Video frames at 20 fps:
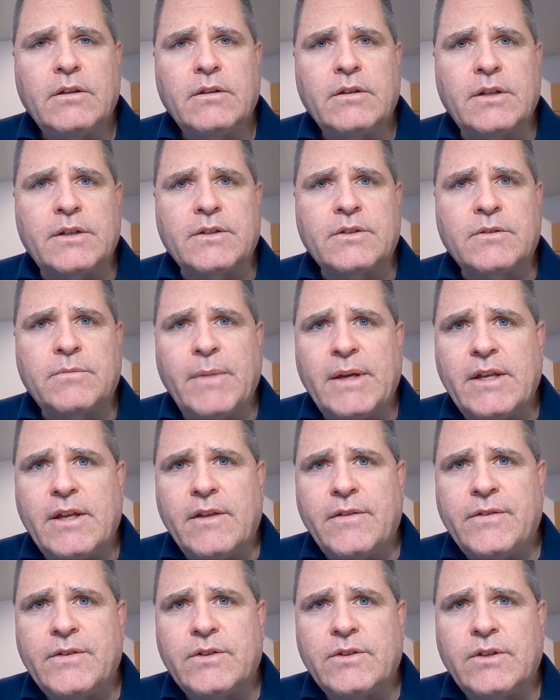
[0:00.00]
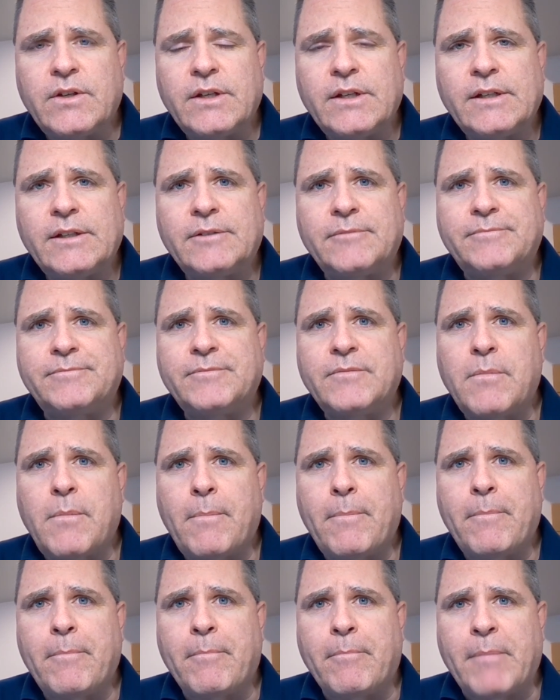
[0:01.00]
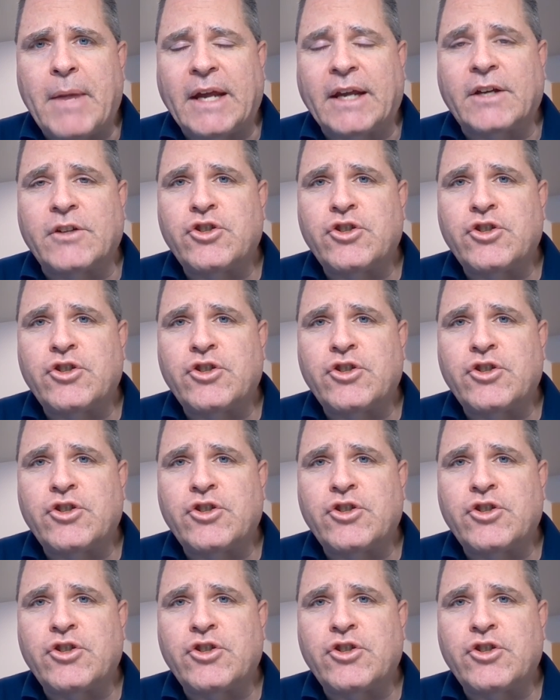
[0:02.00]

The Smiths make